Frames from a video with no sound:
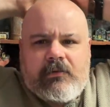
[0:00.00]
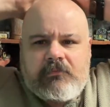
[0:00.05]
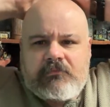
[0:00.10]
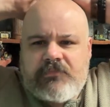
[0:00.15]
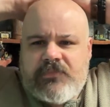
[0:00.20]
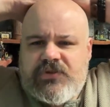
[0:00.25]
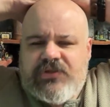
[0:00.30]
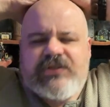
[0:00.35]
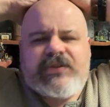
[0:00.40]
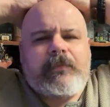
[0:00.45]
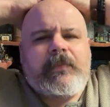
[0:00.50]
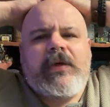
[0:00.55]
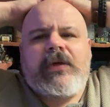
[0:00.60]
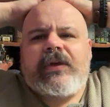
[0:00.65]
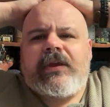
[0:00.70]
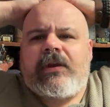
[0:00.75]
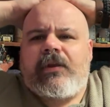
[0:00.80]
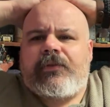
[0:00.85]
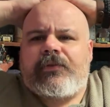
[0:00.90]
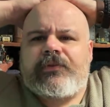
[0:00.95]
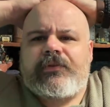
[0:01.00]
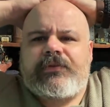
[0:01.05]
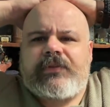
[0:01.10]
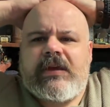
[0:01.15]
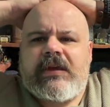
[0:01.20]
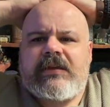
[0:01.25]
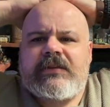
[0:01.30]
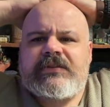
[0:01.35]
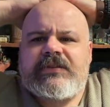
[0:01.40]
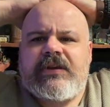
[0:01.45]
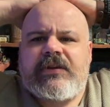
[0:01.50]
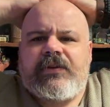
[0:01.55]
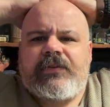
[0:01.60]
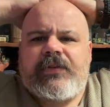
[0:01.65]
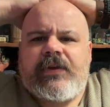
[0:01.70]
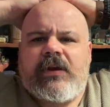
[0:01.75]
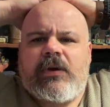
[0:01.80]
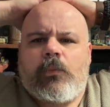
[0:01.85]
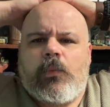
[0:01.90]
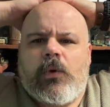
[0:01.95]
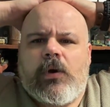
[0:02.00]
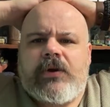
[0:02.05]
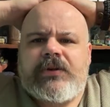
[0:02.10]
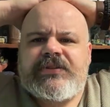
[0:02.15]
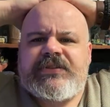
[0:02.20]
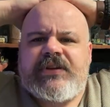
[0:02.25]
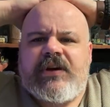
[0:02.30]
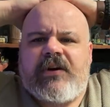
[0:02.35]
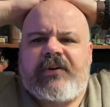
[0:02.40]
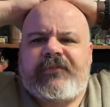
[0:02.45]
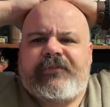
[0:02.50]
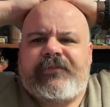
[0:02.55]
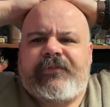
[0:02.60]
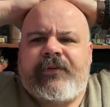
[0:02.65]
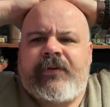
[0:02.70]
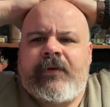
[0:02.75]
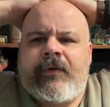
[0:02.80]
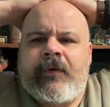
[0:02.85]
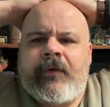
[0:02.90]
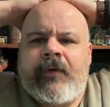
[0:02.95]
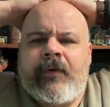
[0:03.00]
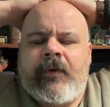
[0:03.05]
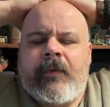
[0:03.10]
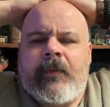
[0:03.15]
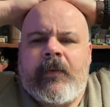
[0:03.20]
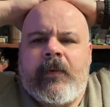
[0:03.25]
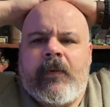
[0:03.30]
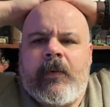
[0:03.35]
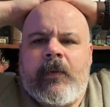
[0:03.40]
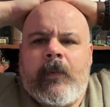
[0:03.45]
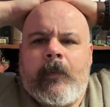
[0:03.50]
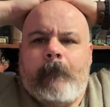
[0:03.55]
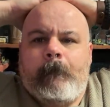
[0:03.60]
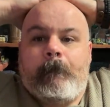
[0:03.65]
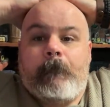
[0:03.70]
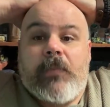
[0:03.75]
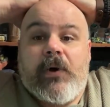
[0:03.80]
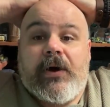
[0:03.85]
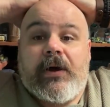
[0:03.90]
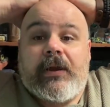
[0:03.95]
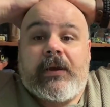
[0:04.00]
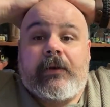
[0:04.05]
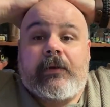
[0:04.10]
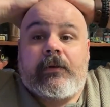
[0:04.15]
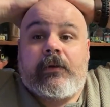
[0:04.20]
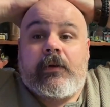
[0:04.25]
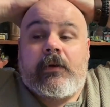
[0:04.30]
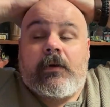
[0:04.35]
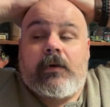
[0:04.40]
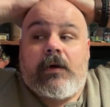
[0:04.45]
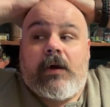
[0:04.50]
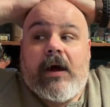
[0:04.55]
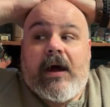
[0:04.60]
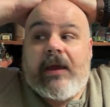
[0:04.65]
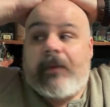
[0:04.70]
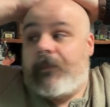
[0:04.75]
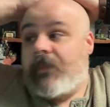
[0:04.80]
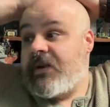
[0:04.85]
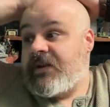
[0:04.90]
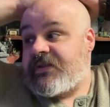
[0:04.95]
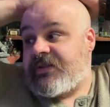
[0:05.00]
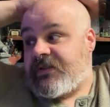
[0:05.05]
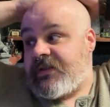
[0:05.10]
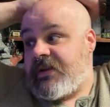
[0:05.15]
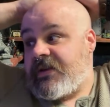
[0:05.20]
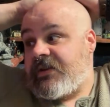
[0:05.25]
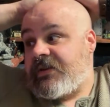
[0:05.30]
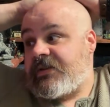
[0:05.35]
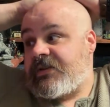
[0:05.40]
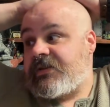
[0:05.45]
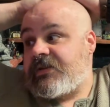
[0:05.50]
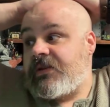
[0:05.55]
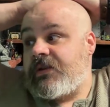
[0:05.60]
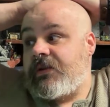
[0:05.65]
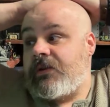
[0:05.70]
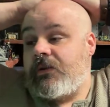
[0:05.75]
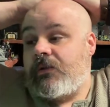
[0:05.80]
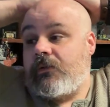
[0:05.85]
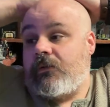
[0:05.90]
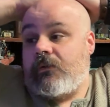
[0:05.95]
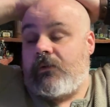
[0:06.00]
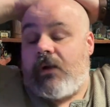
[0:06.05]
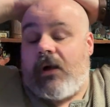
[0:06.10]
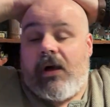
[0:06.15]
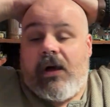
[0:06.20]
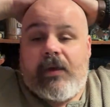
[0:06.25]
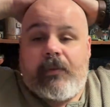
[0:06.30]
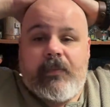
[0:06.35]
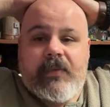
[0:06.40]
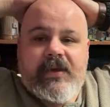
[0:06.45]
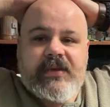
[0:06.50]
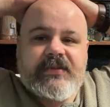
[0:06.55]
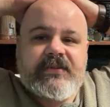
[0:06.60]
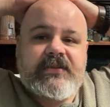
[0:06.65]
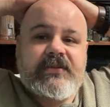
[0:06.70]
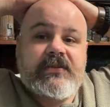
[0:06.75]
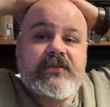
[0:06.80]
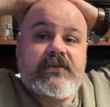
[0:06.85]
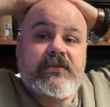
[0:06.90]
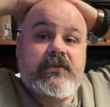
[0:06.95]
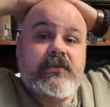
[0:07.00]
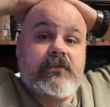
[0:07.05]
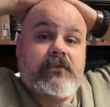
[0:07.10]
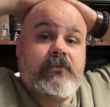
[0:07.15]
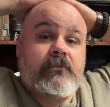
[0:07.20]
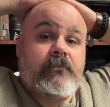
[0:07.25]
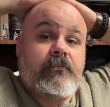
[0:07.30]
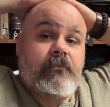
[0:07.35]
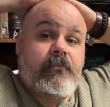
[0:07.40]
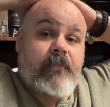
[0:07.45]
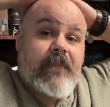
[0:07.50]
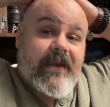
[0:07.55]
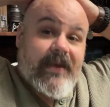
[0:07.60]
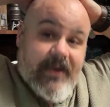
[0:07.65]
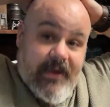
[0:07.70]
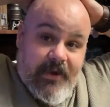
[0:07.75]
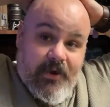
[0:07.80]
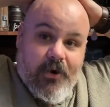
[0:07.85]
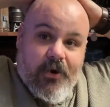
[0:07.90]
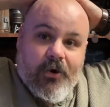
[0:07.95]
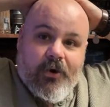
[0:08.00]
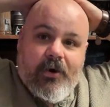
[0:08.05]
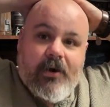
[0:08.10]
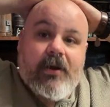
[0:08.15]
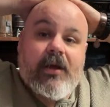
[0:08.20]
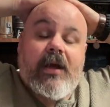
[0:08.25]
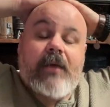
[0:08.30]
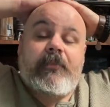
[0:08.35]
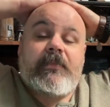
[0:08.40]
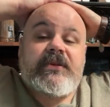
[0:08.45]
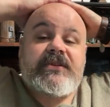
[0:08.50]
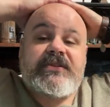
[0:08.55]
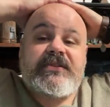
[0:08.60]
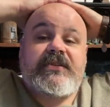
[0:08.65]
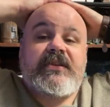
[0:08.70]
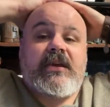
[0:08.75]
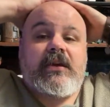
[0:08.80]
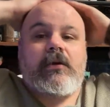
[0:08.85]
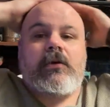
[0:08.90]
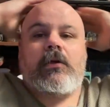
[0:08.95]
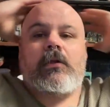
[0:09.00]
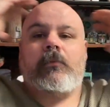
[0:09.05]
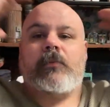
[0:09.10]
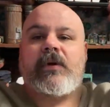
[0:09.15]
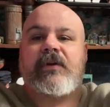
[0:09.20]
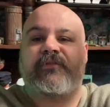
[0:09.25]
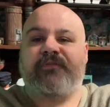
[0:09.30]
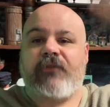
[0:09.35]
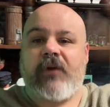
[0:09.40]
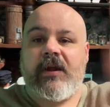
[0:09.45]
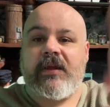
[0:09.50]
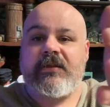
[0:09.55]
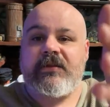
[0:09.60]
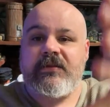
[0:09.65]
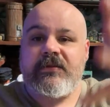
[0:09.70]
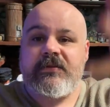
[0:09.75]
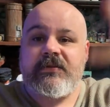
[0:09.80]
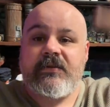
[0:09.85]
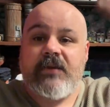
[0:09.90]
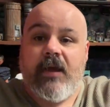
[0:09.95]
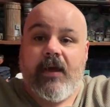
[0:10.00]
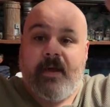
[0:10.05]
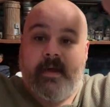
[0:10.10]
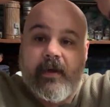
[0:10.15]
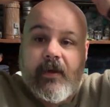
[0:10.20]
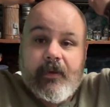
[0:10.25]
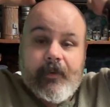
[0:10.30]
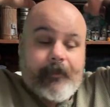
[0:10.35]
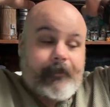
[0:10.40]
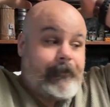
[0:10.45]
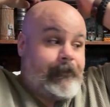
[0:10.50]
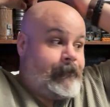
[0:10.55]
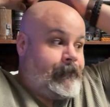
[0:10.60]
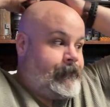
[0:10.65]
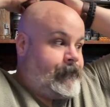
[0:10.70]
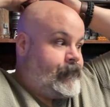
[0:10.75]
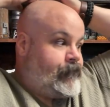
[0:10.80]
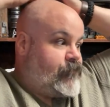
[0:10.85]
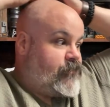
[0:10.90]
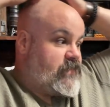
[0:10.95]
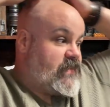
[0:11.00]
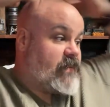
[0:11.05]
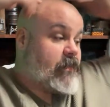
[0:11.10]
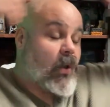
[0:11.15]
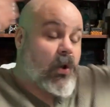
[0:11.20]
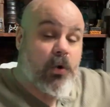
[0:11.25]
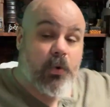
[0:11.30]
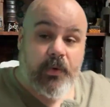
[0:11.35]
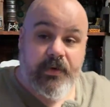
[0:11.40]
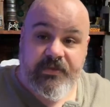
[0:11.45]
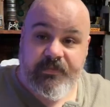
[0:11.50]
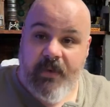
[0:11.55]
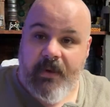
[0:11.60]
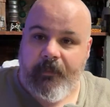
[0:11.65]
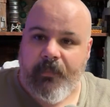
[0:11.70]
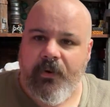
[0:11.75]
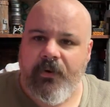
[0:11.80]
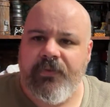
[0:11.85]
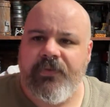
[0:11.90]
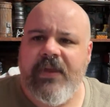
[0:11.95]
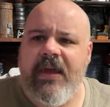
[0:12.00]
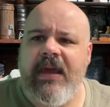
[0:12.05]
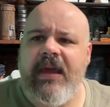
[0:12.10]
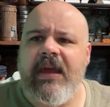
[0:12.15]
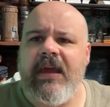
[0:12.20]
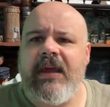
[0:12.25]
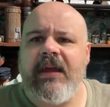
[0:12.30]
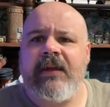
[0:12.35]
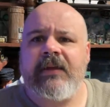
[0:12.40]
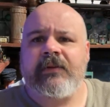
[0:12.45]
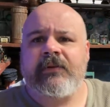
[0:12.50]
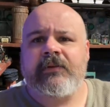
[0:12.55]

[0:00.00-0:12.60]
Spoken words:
Just a million other things here and there, work stuff. But I miss this. I miss making art. I miss seeing all of my friends. Tomorrow is my birthday.